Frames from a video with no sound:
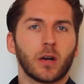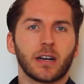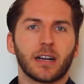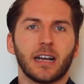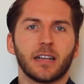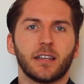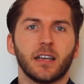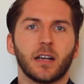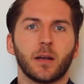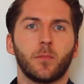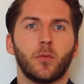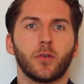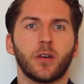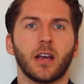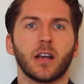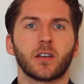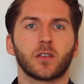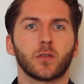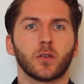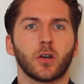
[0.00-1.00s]
are getting
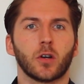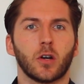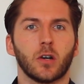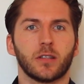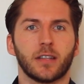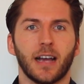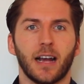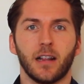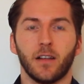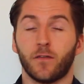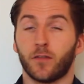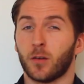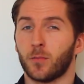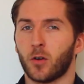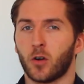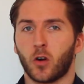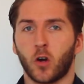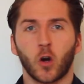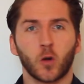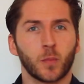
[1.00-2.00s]
bookings to your hotel from
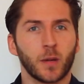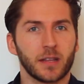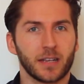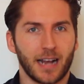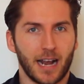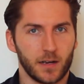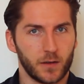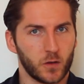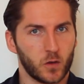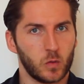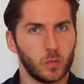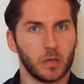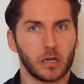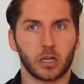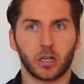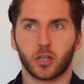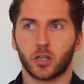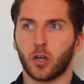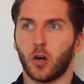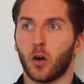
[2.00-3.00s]
your corporate
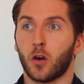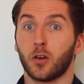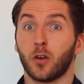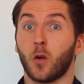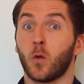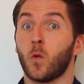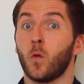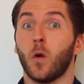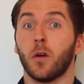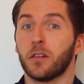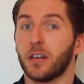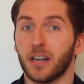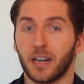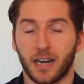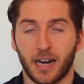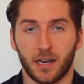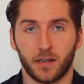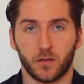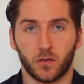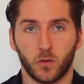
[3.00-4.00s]
customers or your walk-in
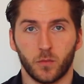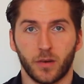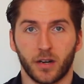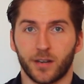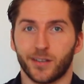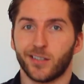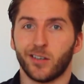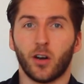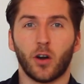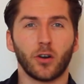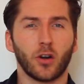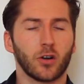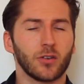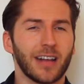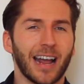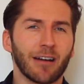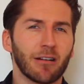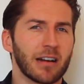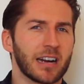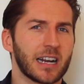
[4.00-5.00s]
customers or your
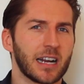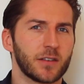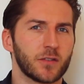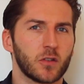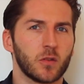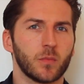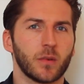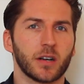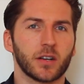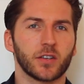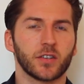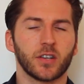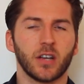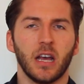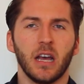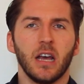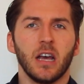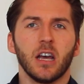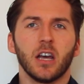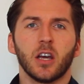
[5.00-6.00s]
direct customers,
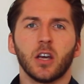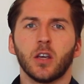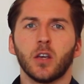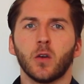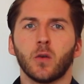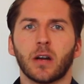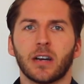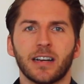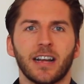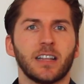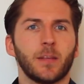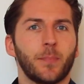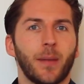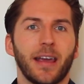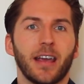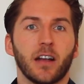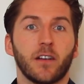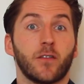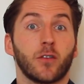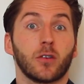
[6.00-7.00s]
you are not
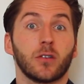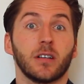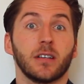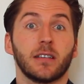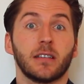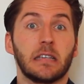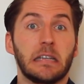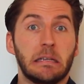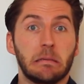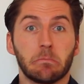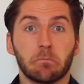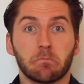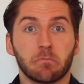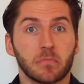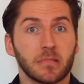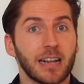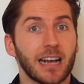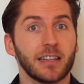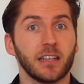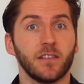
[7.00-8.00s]
paying for this,
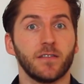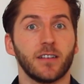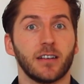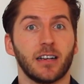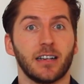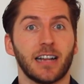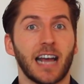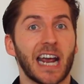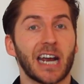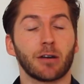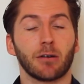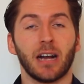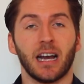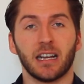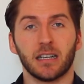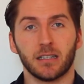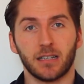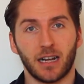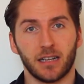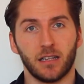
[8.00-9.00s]
not even a
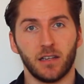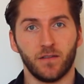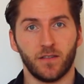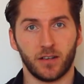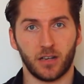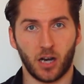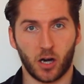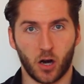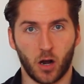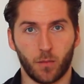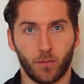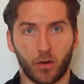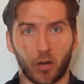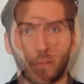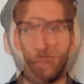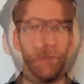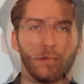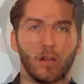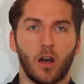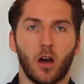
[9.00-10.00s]
naira, not even a kobo.
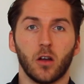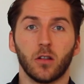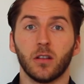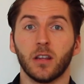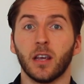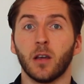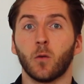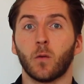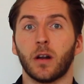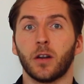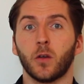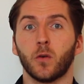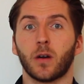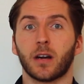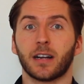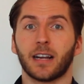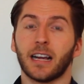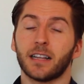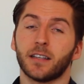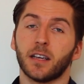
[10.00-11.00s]
Only when you
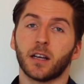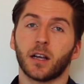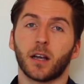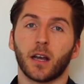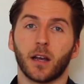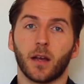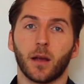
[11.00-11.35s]
are getting